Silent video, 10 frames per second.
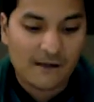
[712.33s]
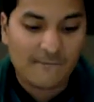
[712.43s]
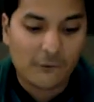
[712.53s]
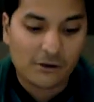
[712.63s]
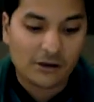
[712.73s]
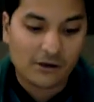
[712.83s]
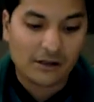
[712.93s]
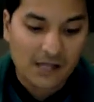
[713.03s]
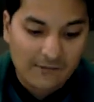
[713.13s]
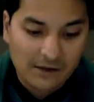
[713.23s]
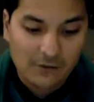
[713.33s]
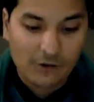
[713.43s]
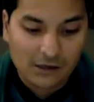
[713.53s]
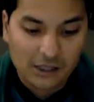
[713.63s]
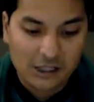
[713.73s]
He got 437,
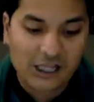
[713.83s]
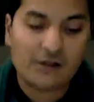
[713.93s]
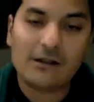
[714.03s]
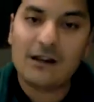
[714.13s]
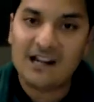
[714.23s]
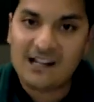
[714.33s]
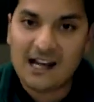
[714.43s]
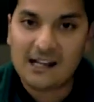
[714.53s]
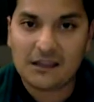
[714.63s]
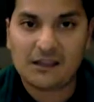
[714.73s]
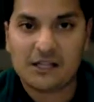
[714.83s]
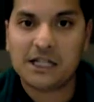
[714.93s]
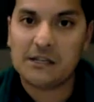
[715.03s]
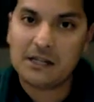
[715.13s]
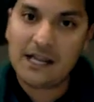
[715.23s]
1 touchdown. A lot less
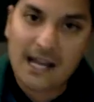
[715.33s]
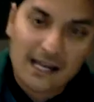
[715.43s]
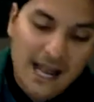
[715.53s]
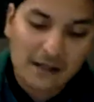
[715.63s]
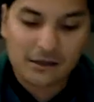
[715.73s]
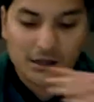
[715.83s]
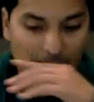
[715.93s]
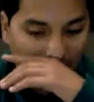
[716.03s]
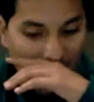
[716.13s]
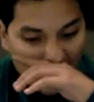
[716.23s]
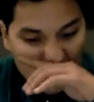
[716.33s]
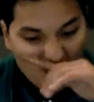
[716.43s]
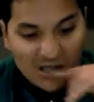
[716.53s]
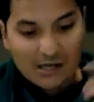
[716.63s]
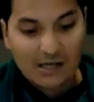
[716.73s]
touchdowns than he had last year, but
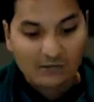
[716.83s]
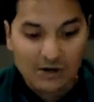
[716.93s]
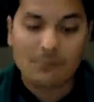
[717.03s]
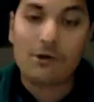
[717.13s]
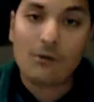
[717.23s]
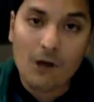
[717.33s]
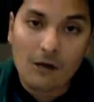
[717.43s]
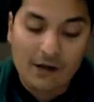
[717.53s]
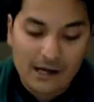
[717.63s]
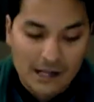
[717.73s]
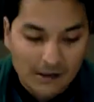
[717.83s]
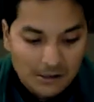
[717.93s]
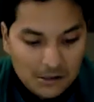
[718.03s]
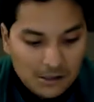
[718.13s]
he's running the ball well right now.